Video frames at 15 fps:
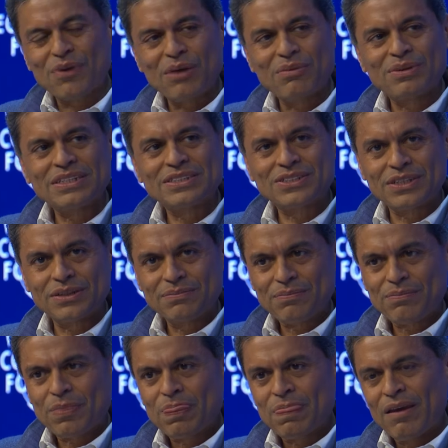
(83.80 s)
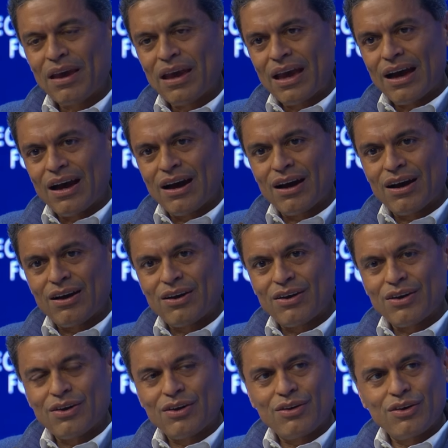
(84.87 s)
Prime Minister,
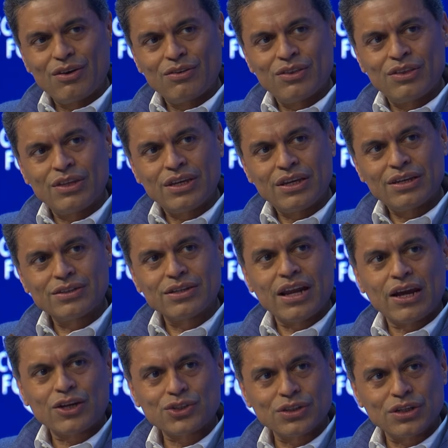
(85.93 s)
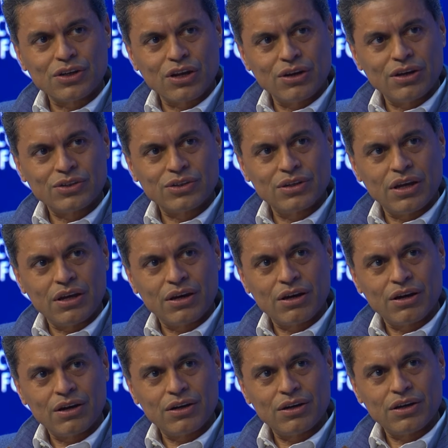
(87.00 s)
uh, the International uh,
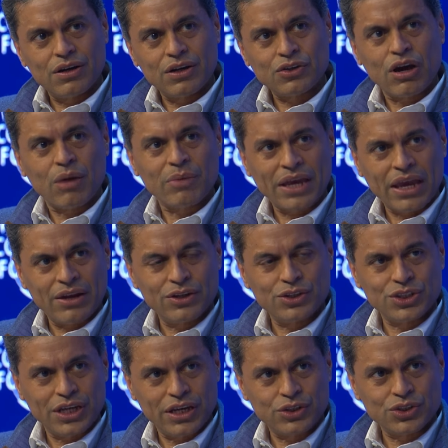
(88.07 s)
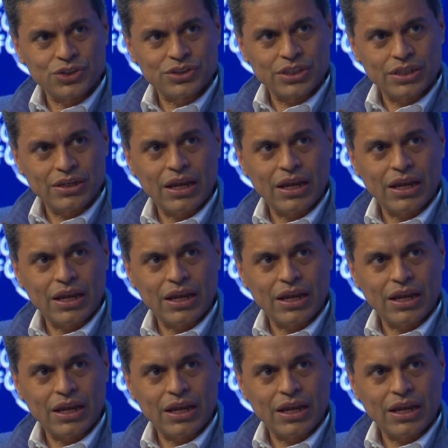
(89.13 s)
uh, Atomic Energy Agency